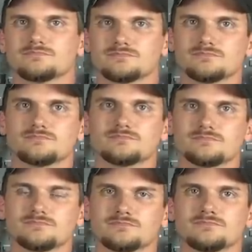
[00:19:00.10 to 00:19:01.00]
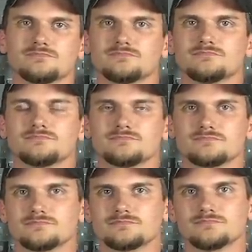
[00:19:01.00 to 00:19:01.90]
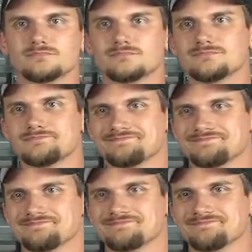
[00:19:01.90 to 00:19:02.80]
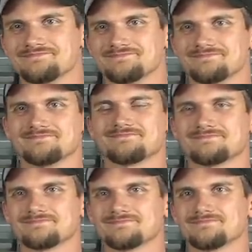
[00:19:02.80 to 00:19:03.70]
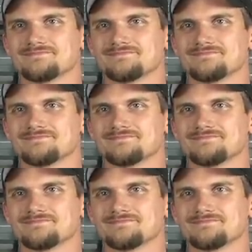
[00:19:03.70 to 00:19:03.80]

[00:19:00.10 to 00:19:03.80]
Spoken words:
(not speaking)